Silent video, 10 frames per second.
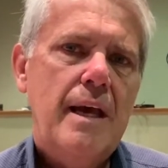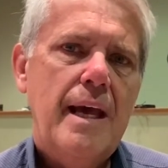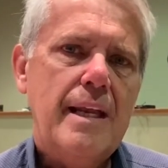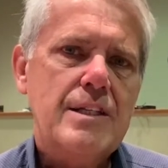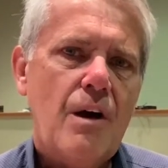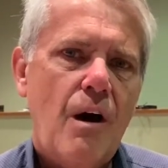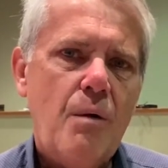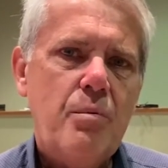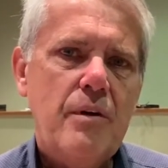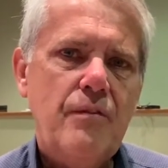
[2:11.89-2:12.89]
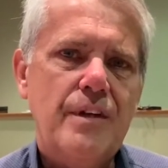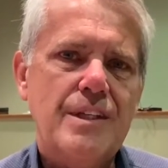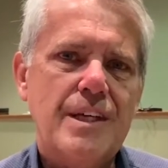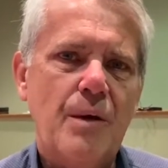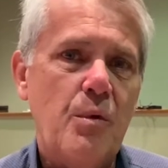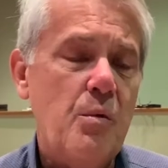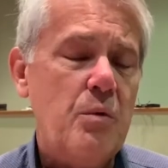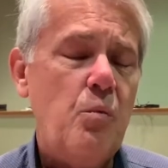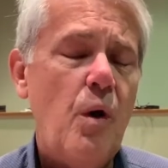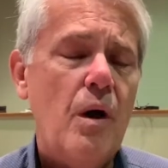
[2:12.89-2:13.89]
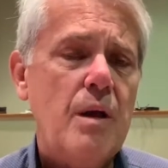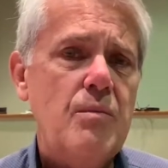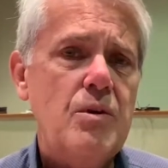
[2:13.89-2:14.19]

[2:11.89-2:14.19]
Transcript: and it's our privilege, and we would welcome